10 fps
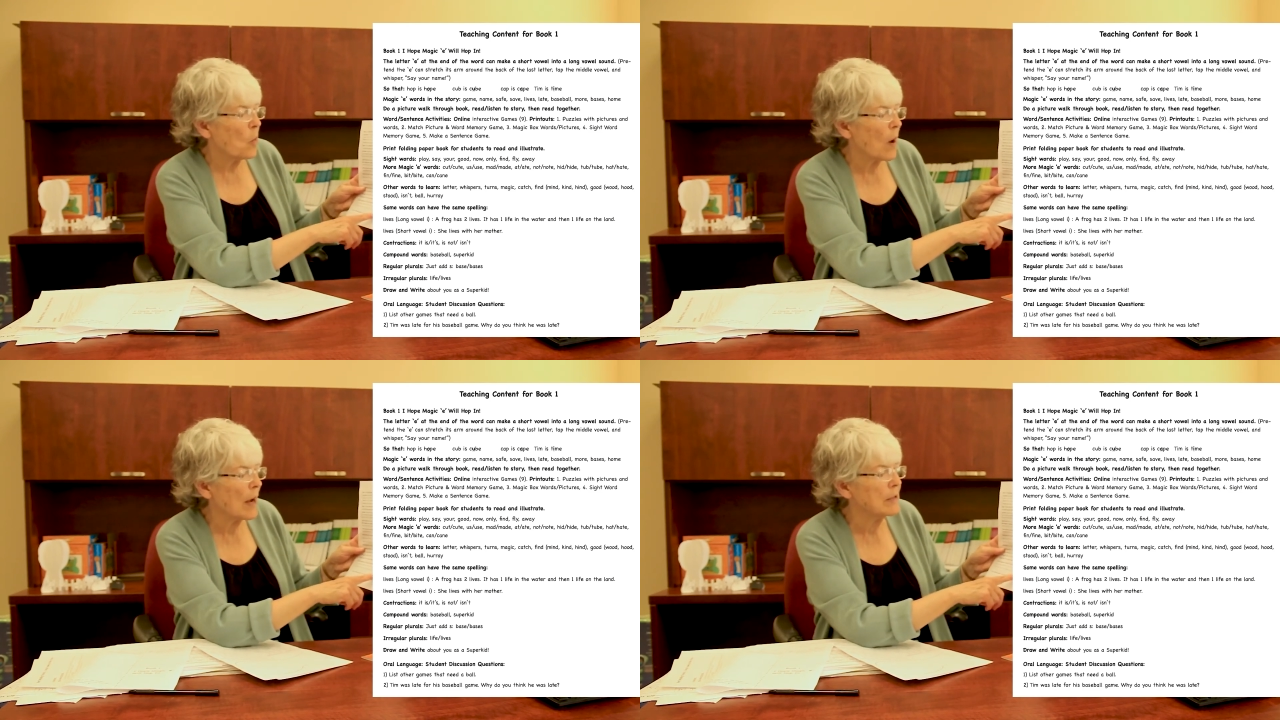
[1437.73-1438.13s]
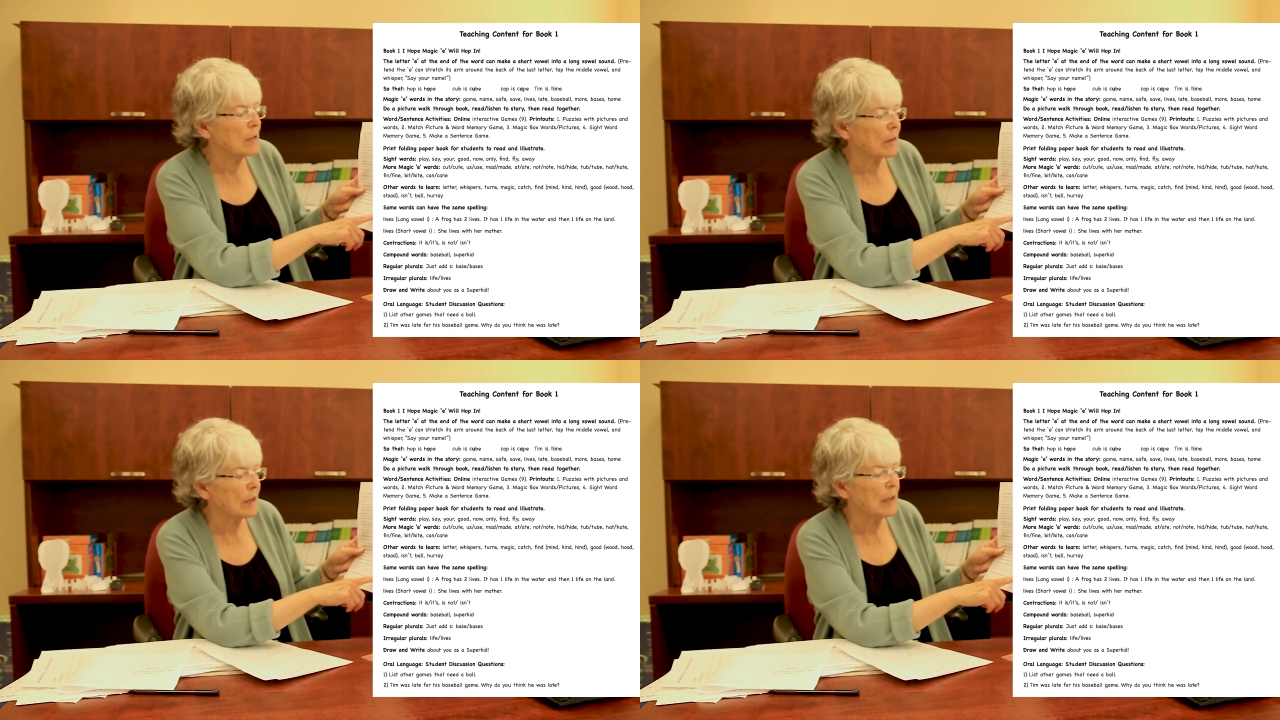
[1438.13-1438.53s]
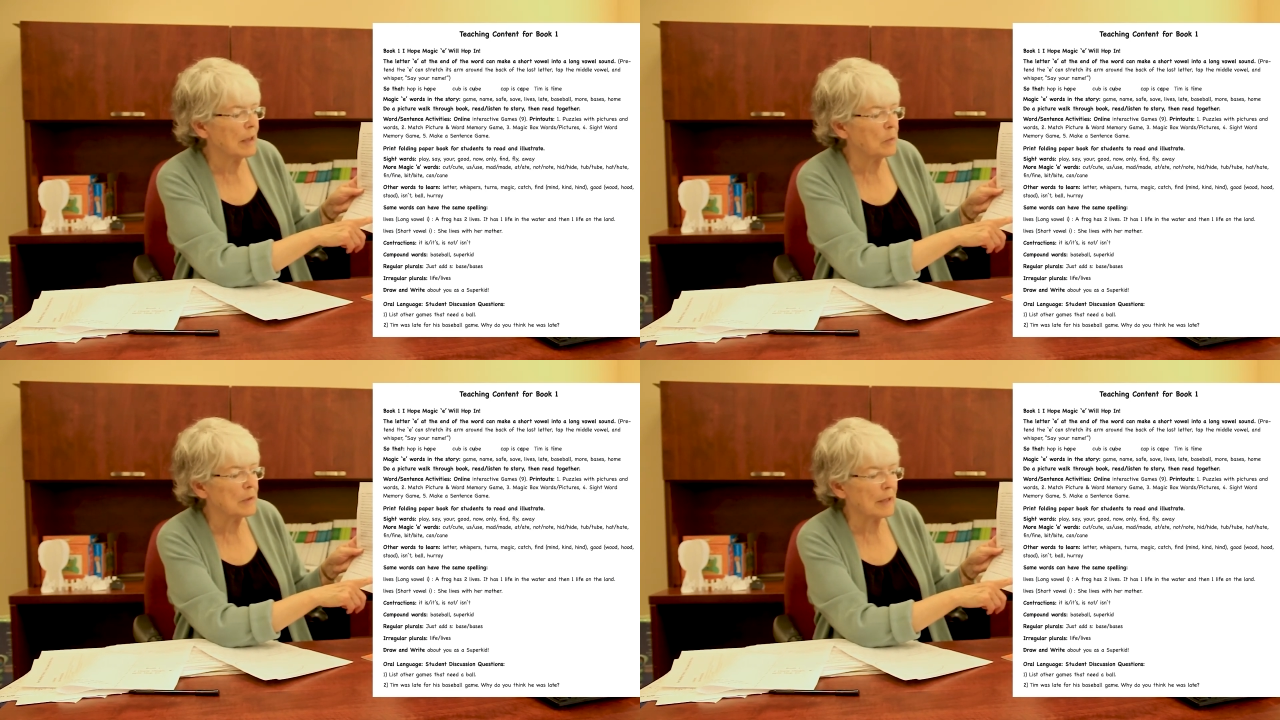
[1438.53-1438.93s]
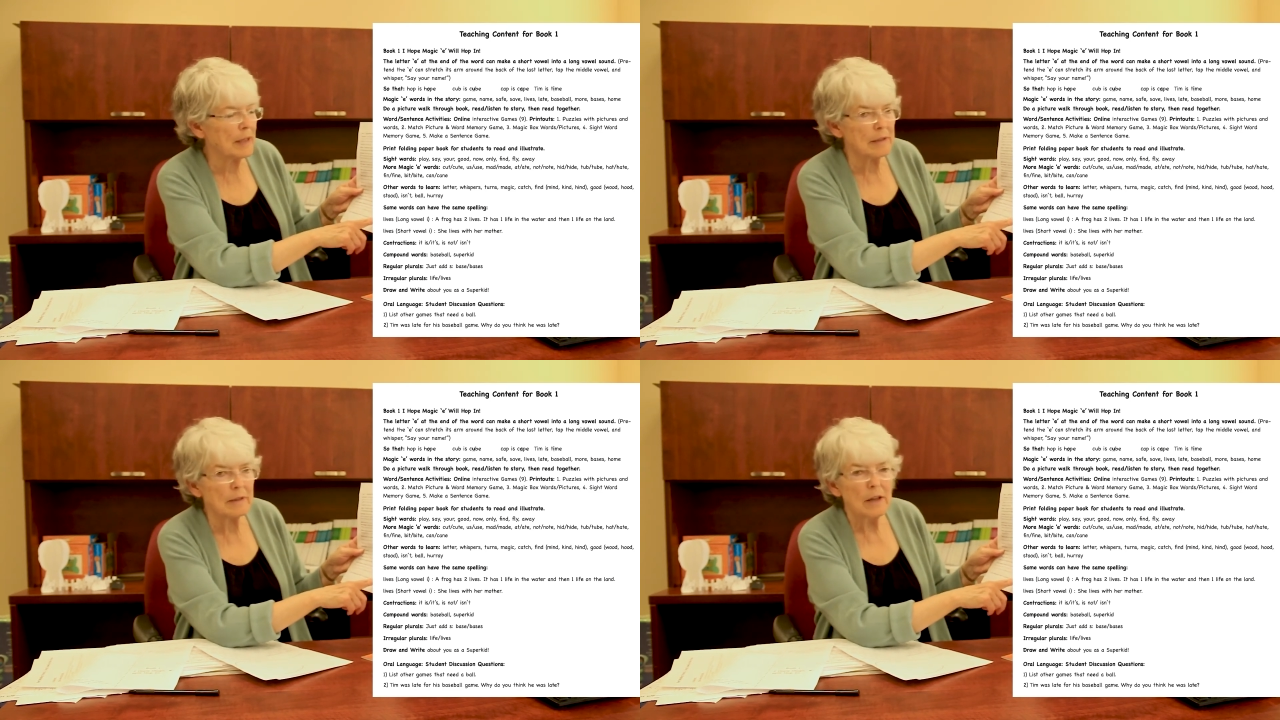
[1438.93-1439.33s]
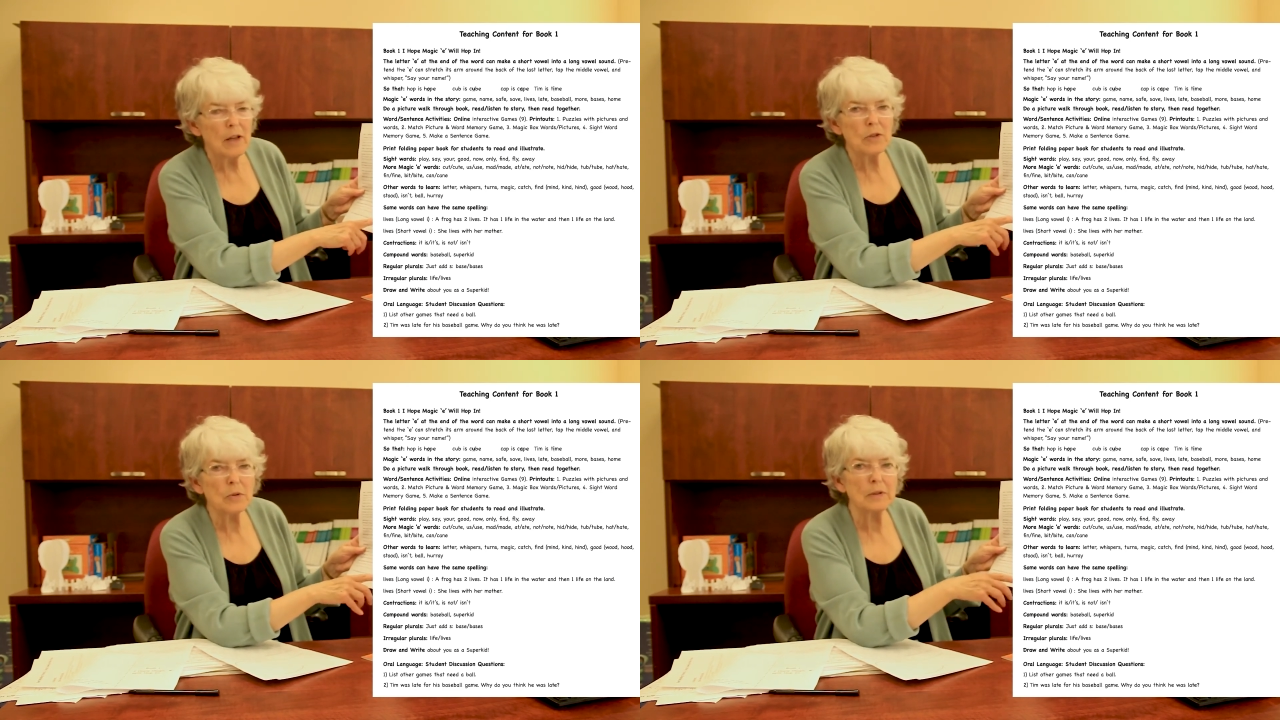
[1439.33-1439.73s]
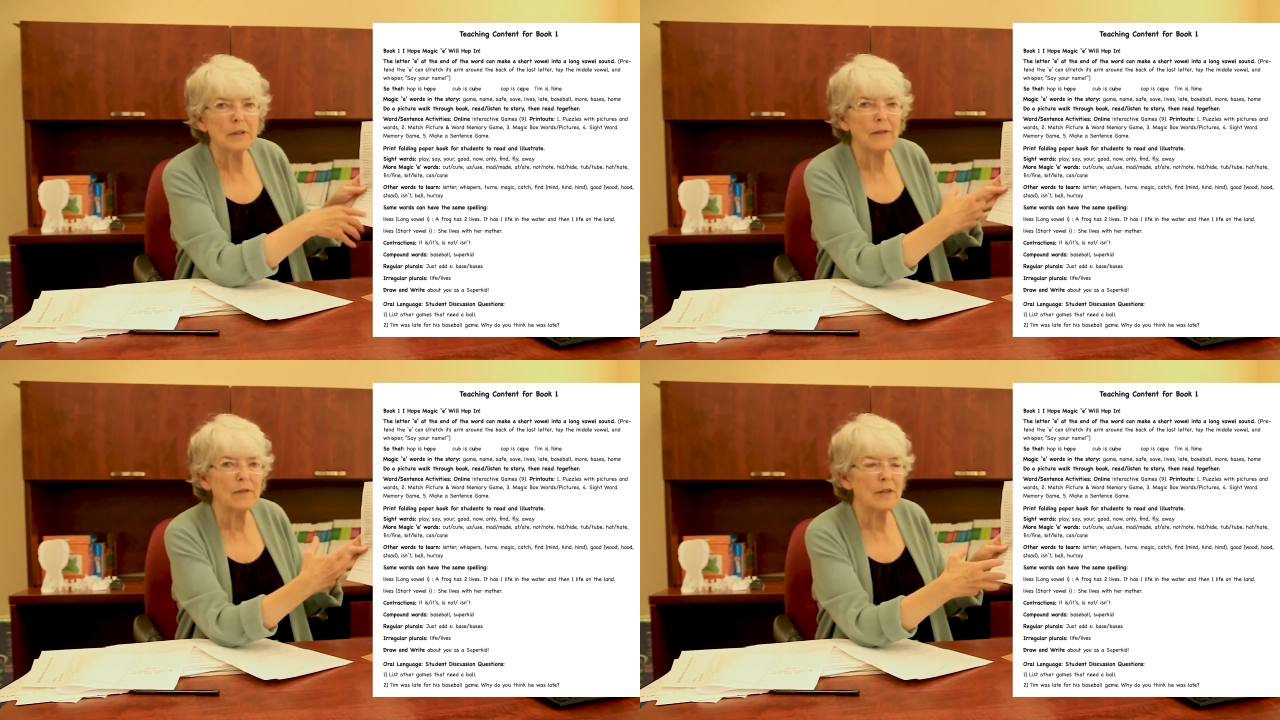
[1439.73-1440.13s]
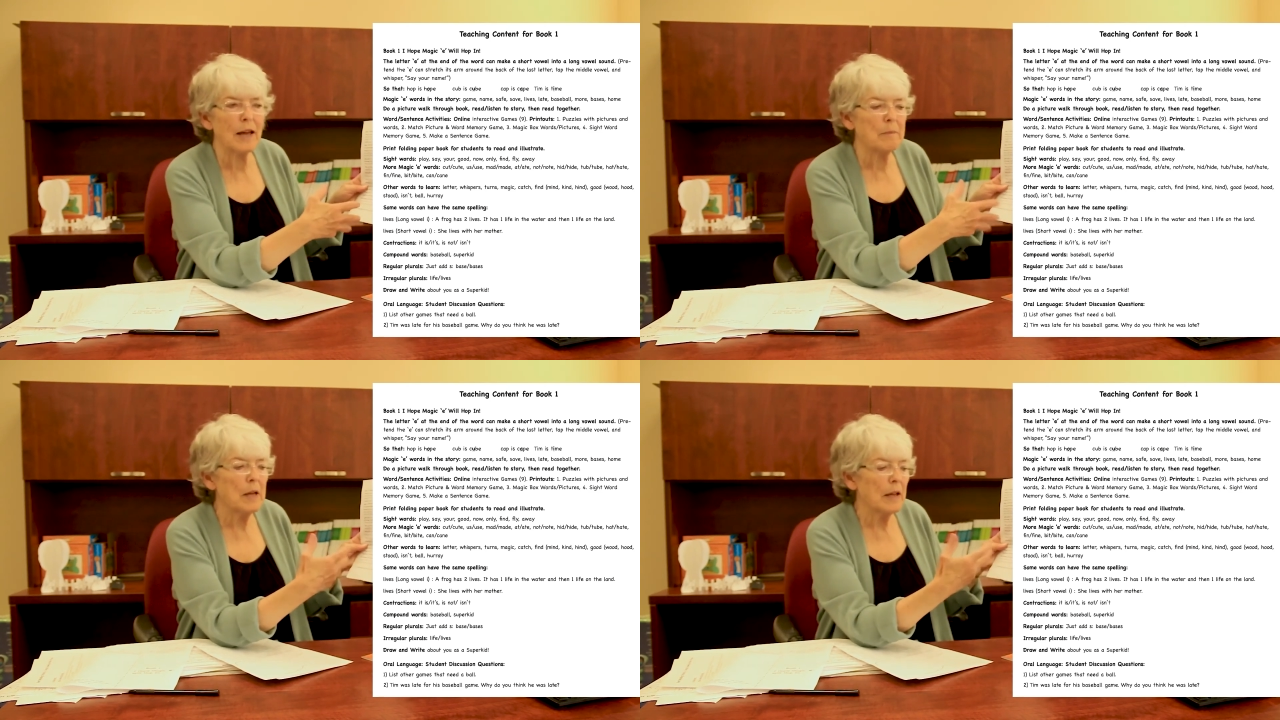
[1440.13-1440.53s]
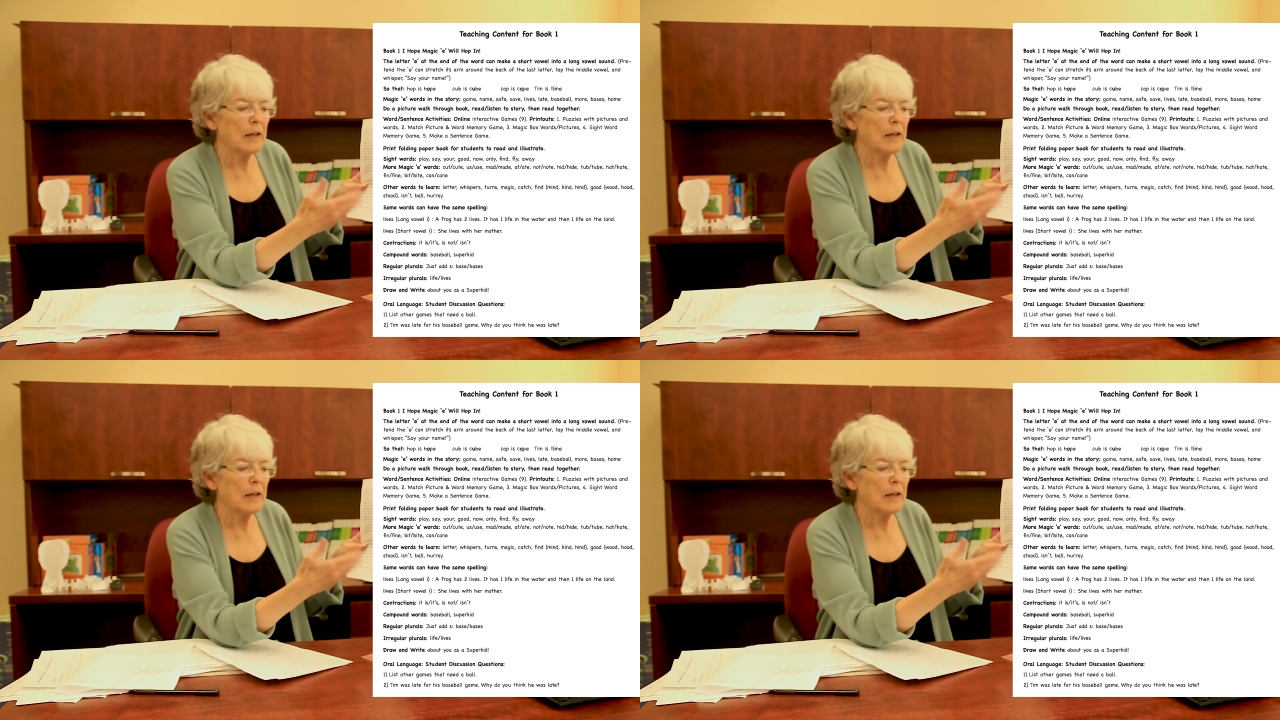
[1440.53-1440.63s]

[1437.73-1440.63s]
Why do you think he was late? So it gives them